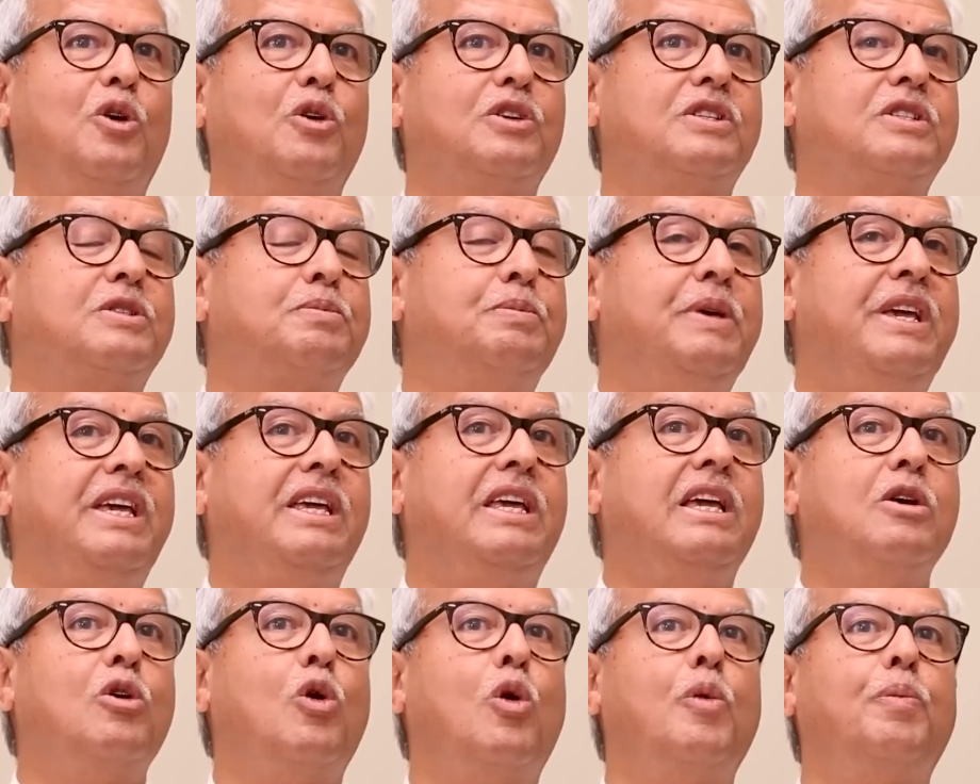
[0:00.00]

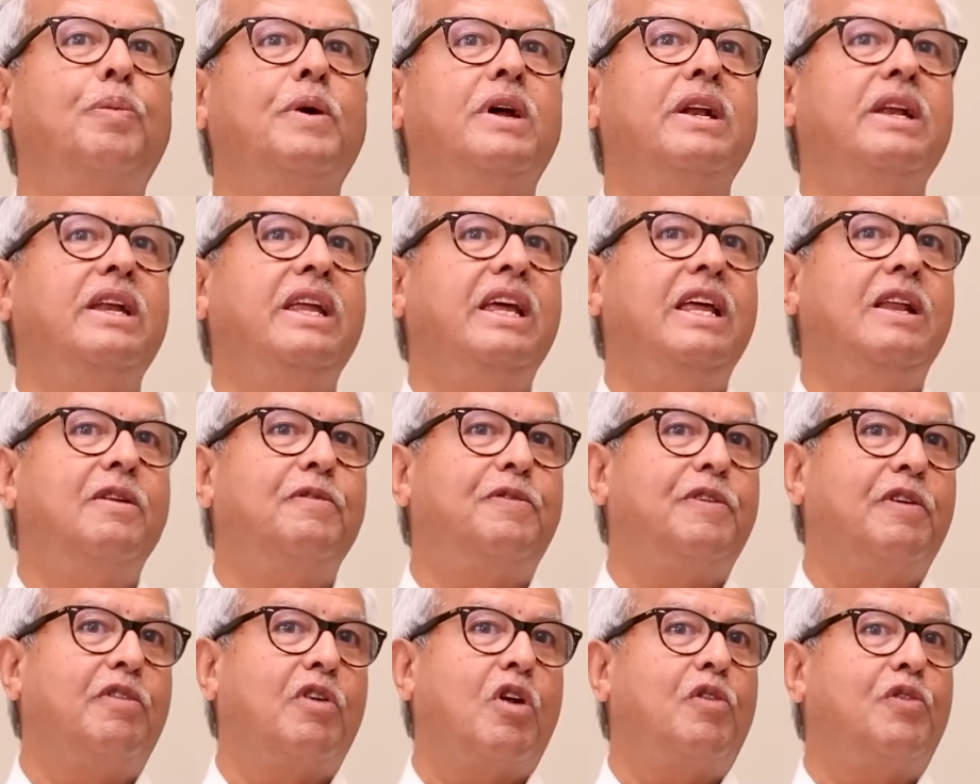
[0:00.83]
speaking openly in
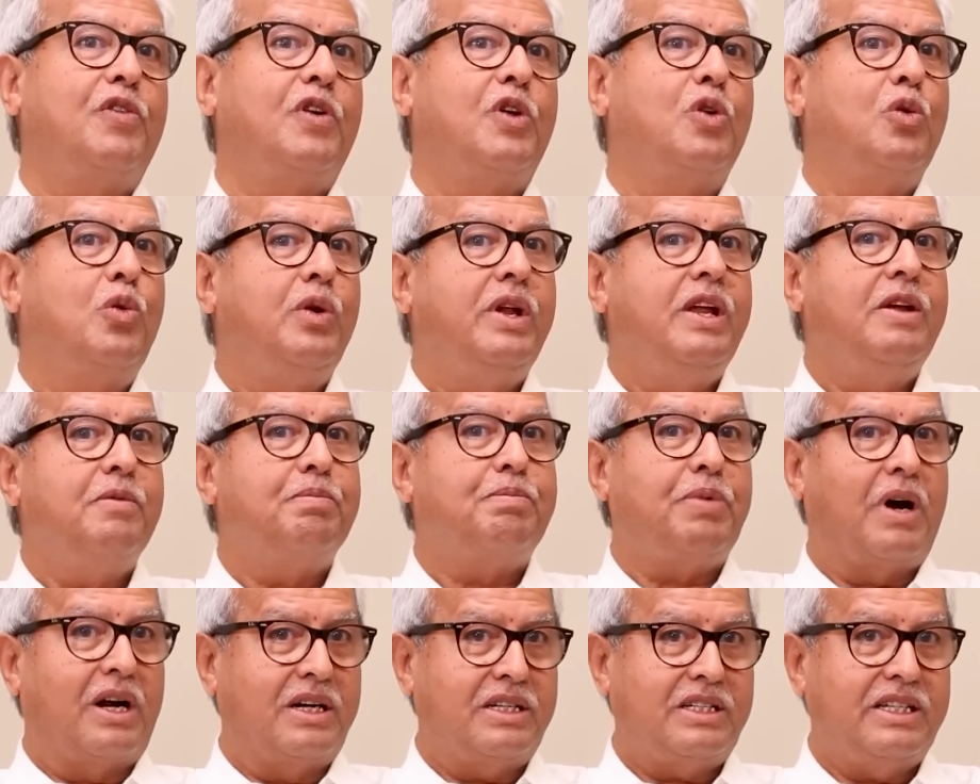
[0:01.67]
favor of a ruling
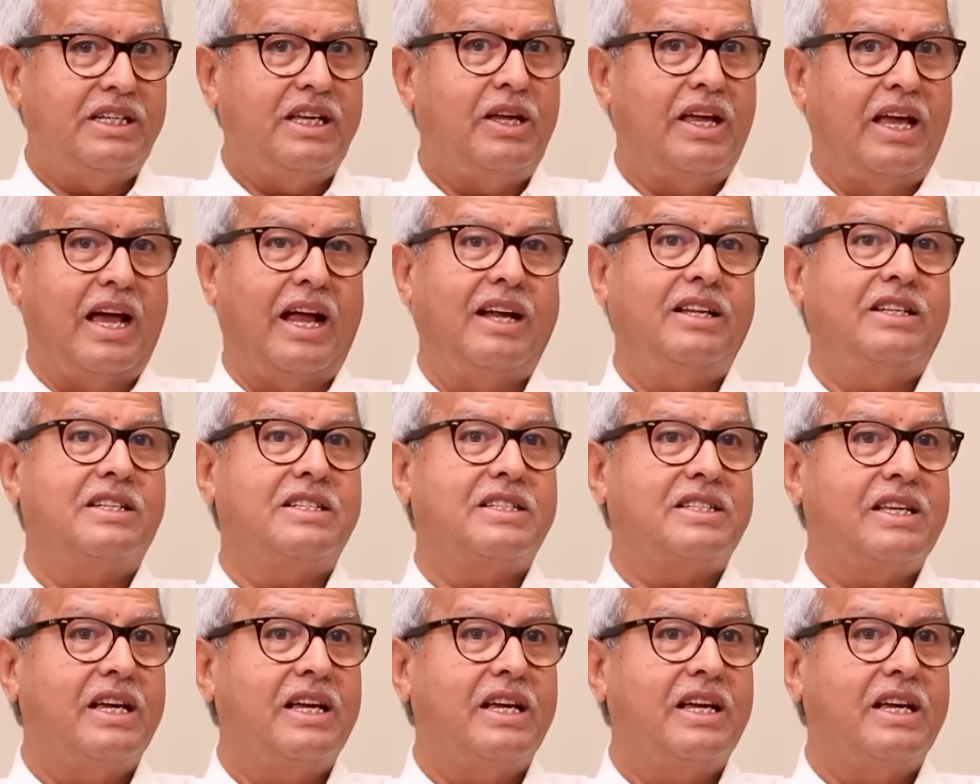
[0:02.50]
party at the